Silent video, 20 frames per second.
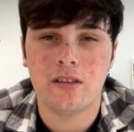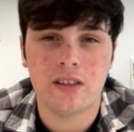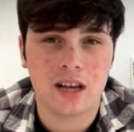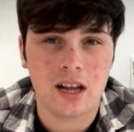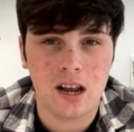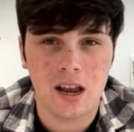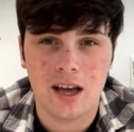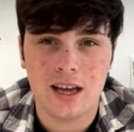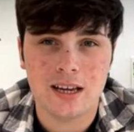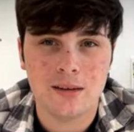
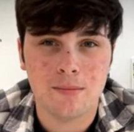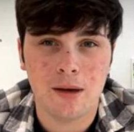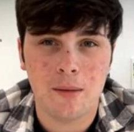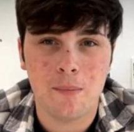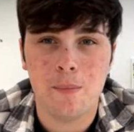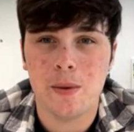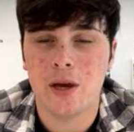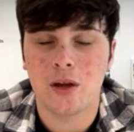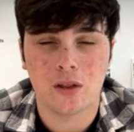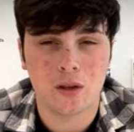client might
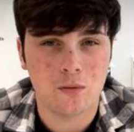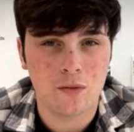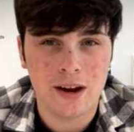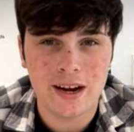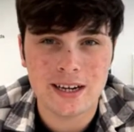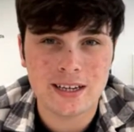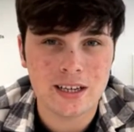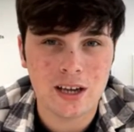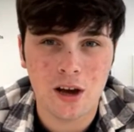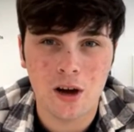be on the
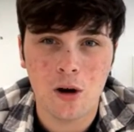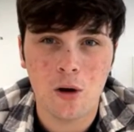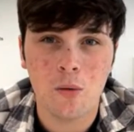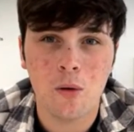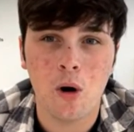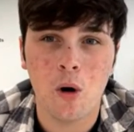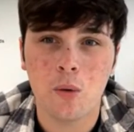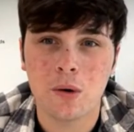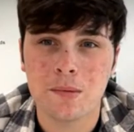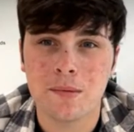radio,
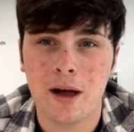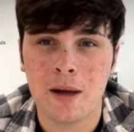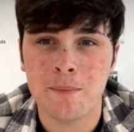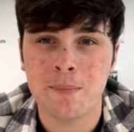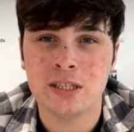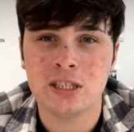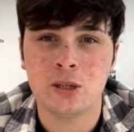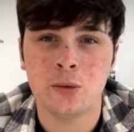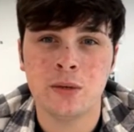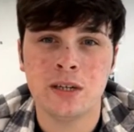or we might be
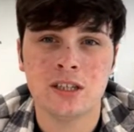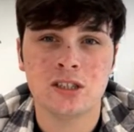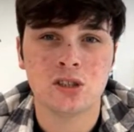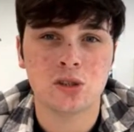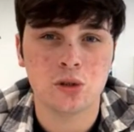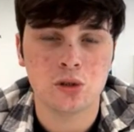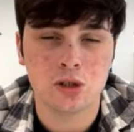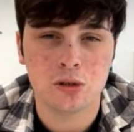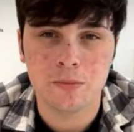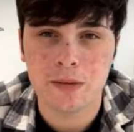doing a
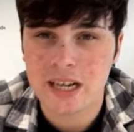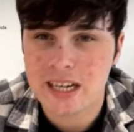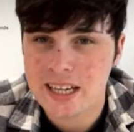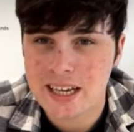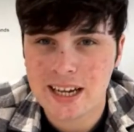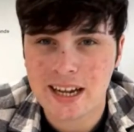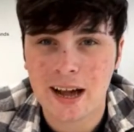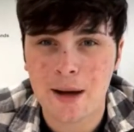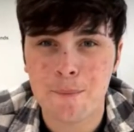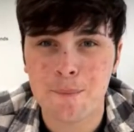social media
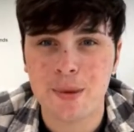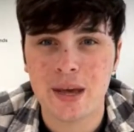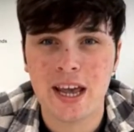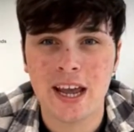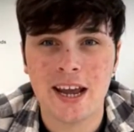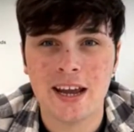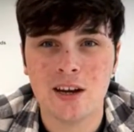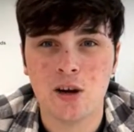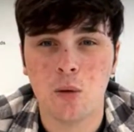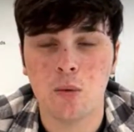
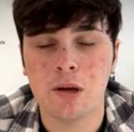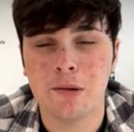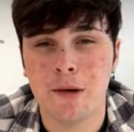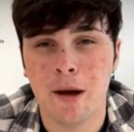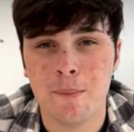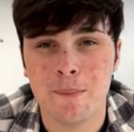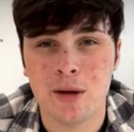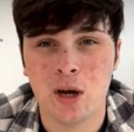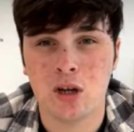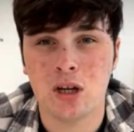campaign, or we might
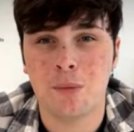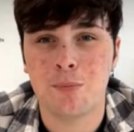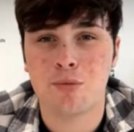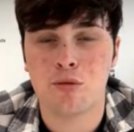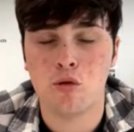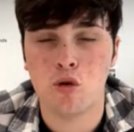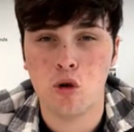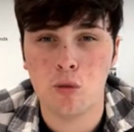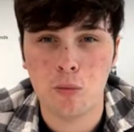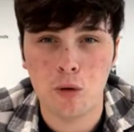be on a
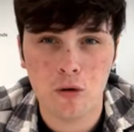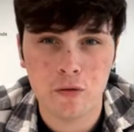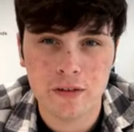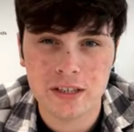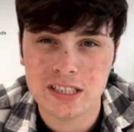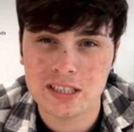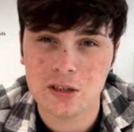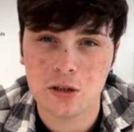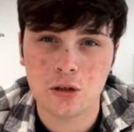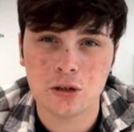promo
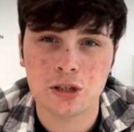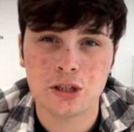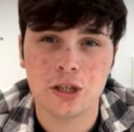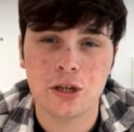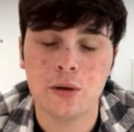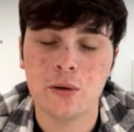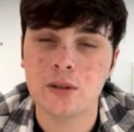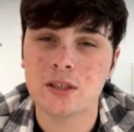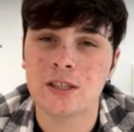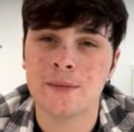video
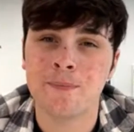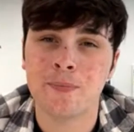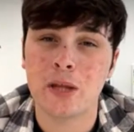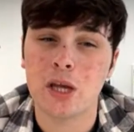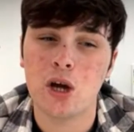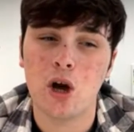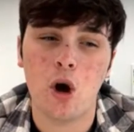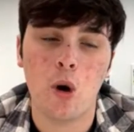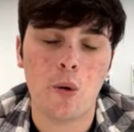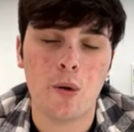shoot,
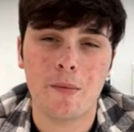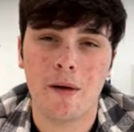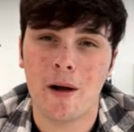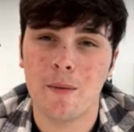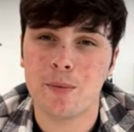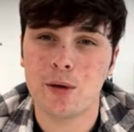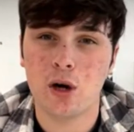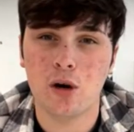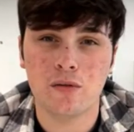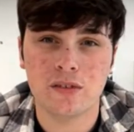or we might
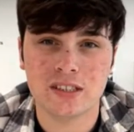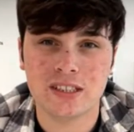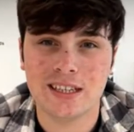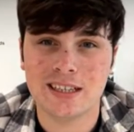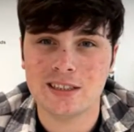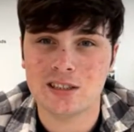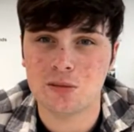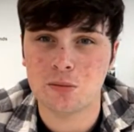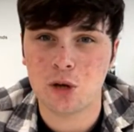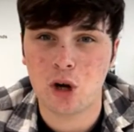be overseeing
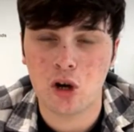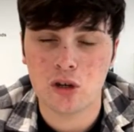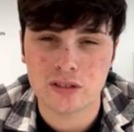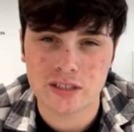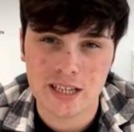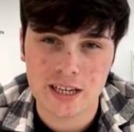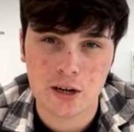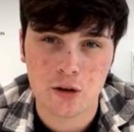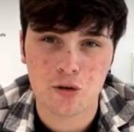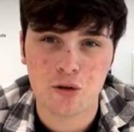some
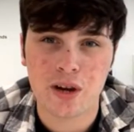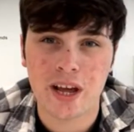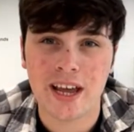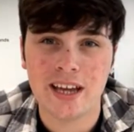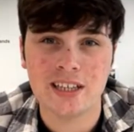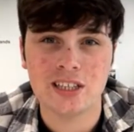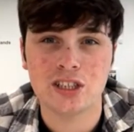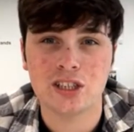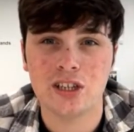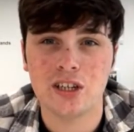content
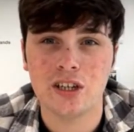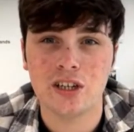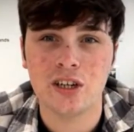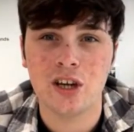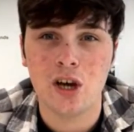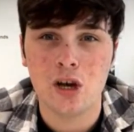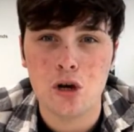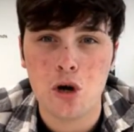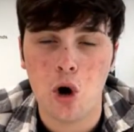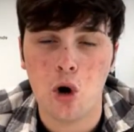creation,
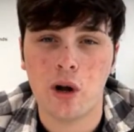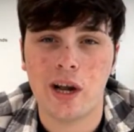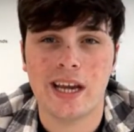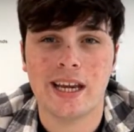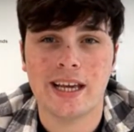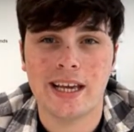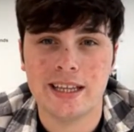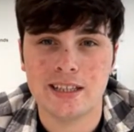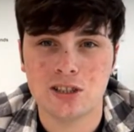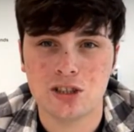or getting
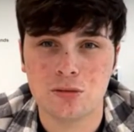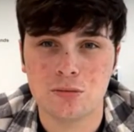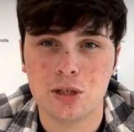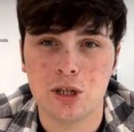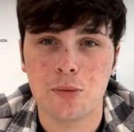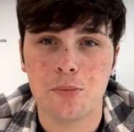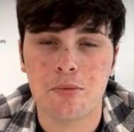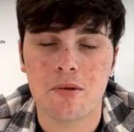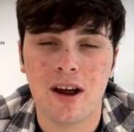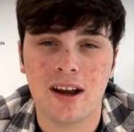in some new
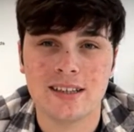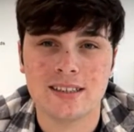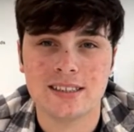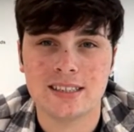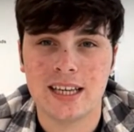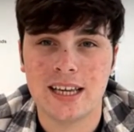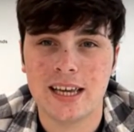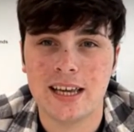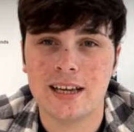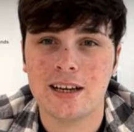
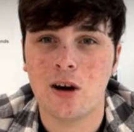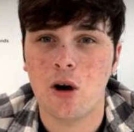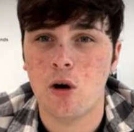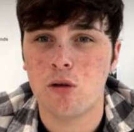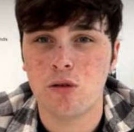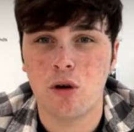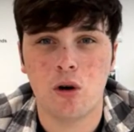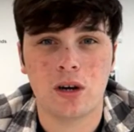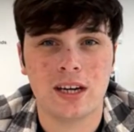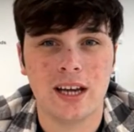branding, or
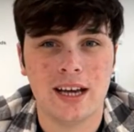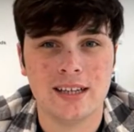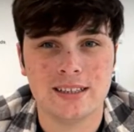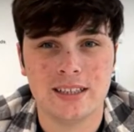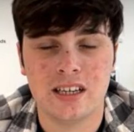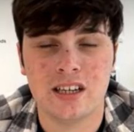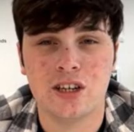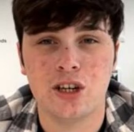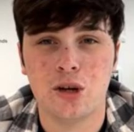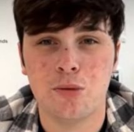organizing
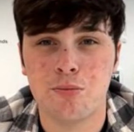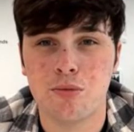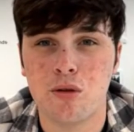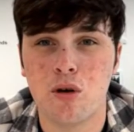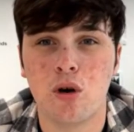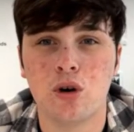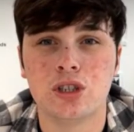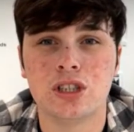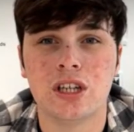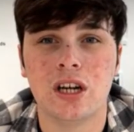a new
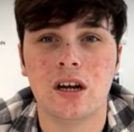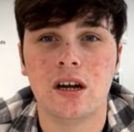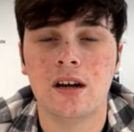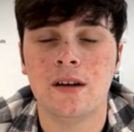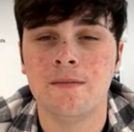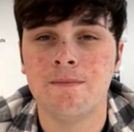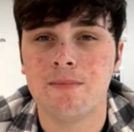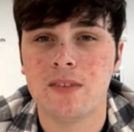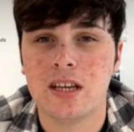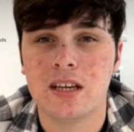brochure,
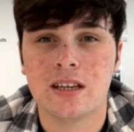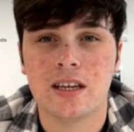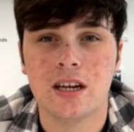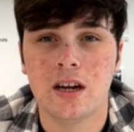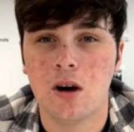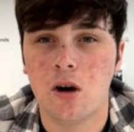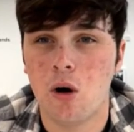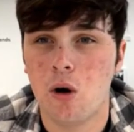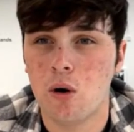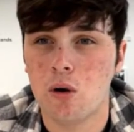
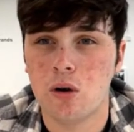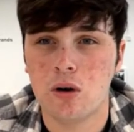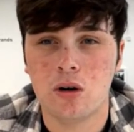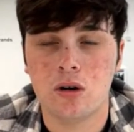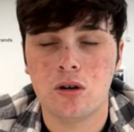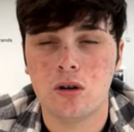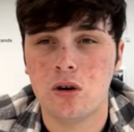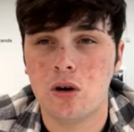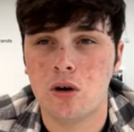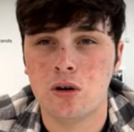
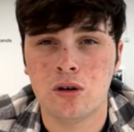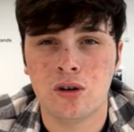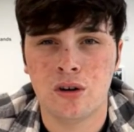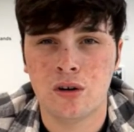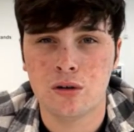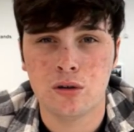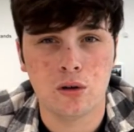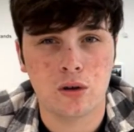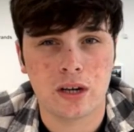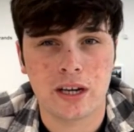or
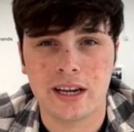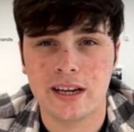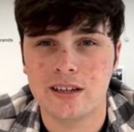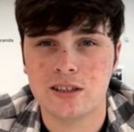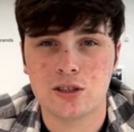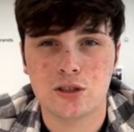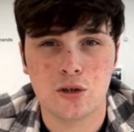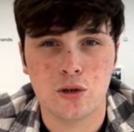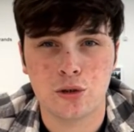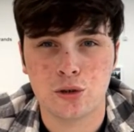looking at
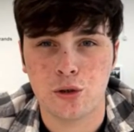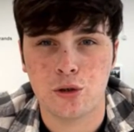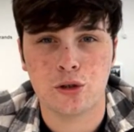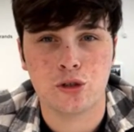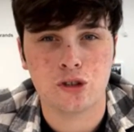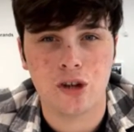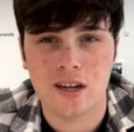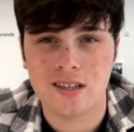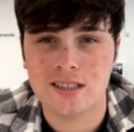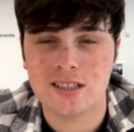social
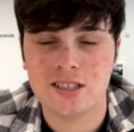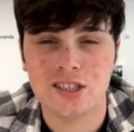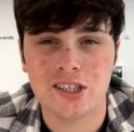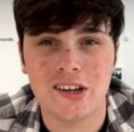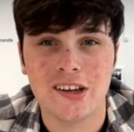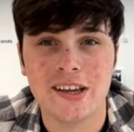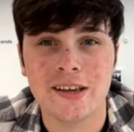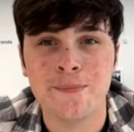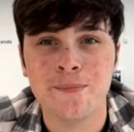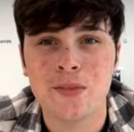
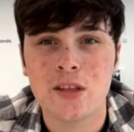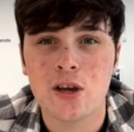strategy.